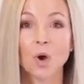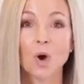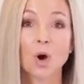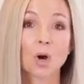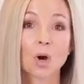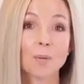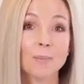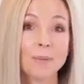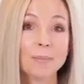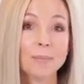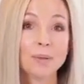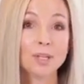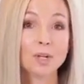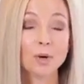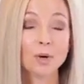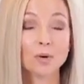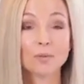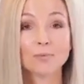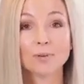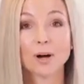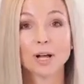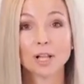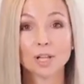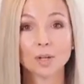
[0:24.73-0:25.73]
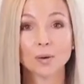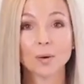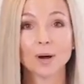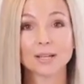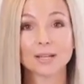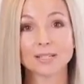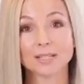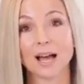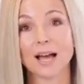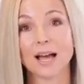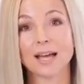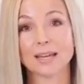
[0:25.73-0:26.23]
Or maybe you don't follow
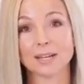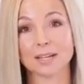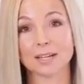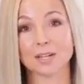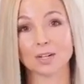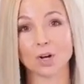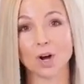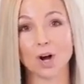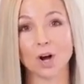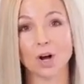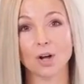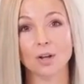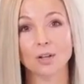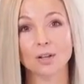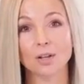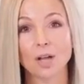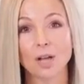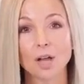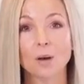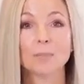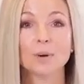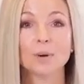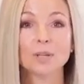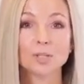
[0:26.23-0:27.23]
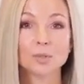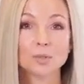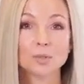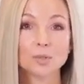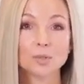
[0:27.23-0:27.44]
a diet at all, but you